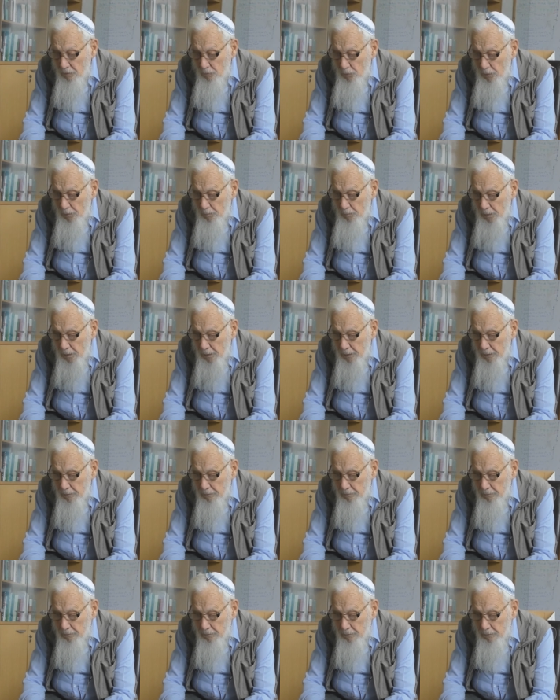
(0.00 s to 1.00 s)
we
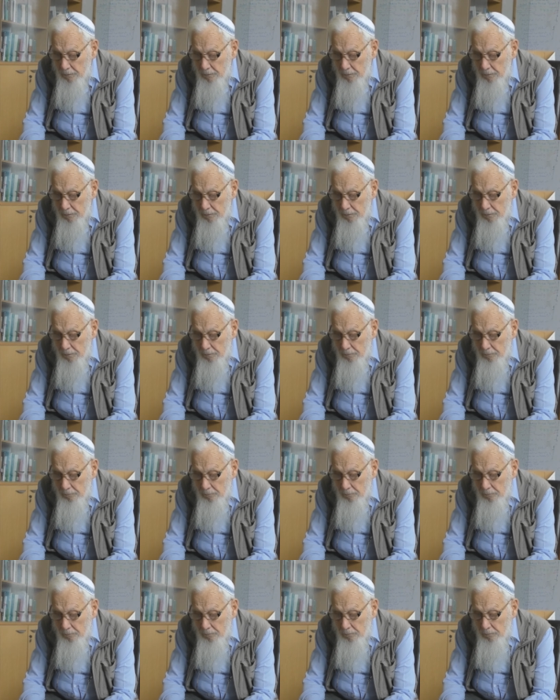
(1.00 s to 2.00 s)
might,
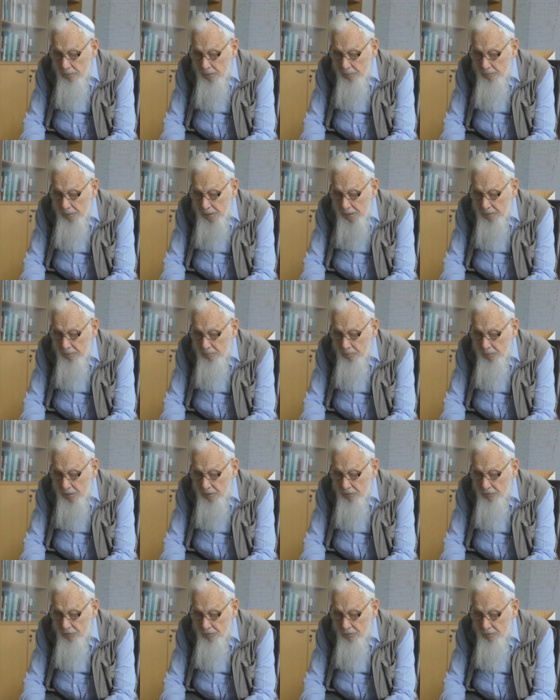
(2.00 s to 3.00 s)
we might
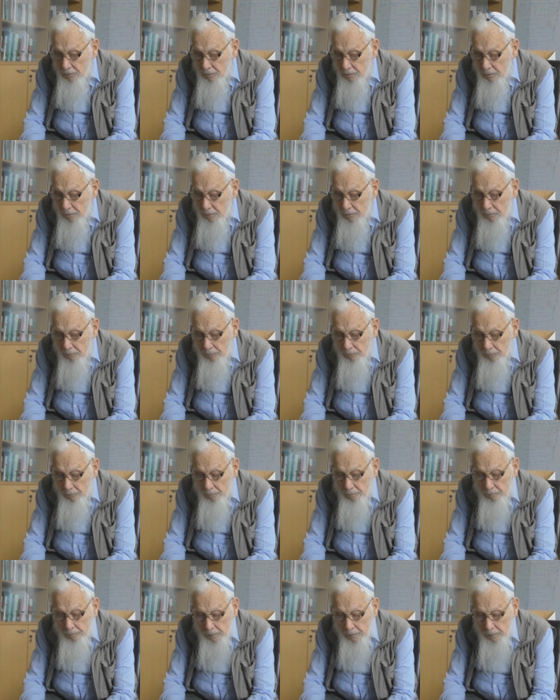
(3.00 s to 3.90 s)
mention um,